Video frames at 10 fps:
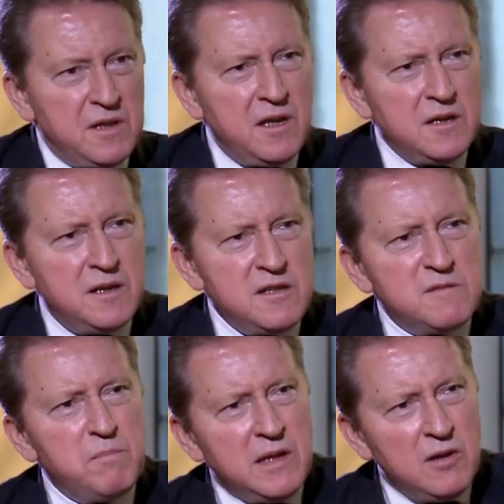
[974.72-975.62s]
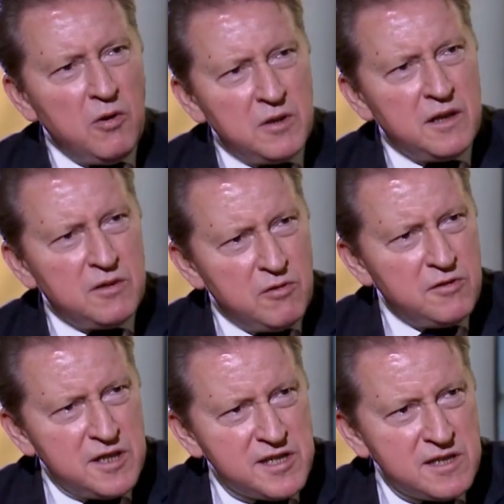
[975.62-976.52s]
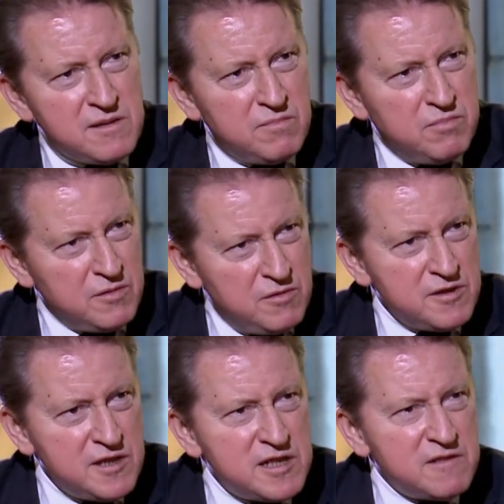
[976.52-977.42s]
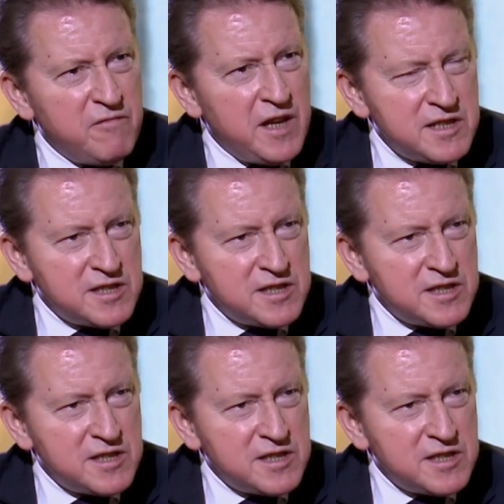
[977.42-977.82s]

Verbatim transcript: the countries belonging to this, to this vague